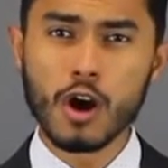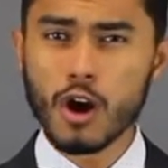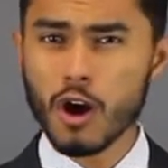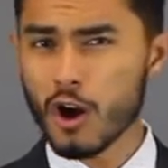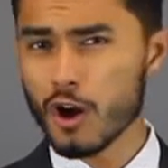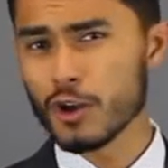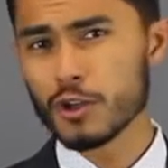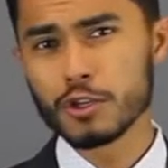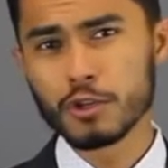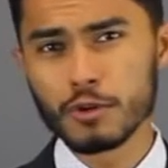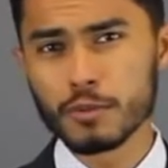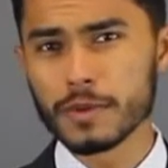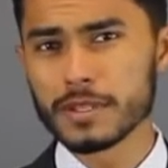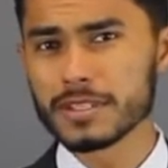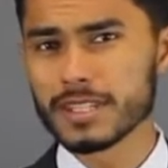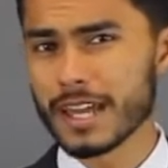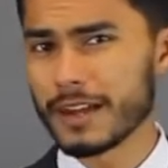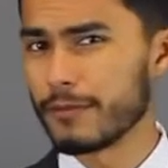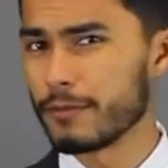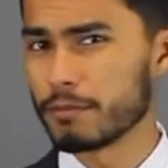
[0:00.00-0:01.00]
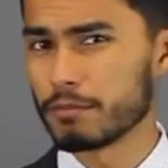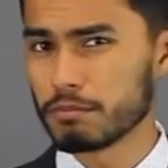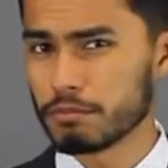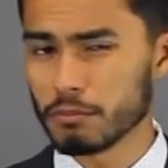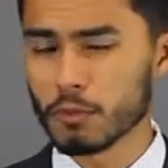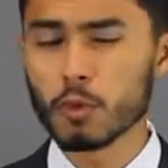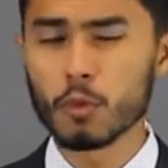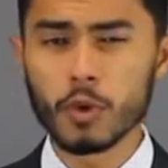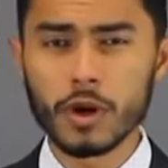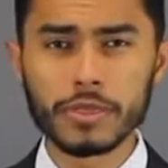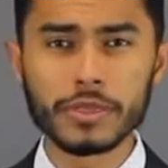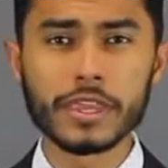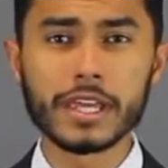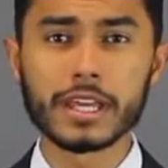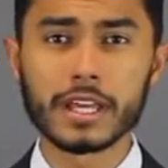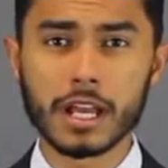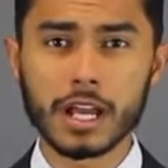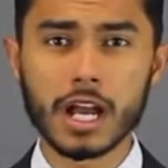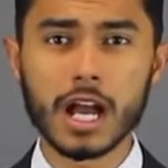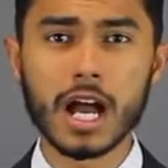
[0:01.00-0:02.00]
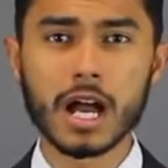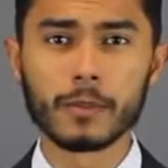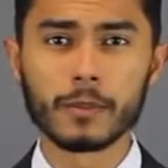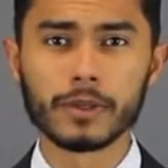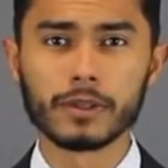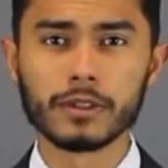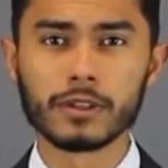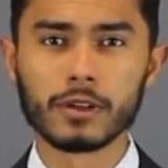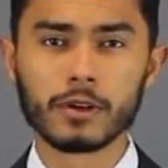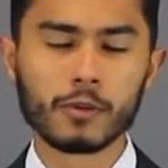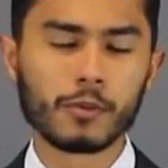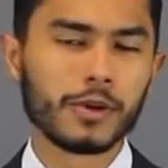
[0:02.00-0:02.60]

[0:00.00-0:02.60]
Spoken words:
all humans have one thing in common.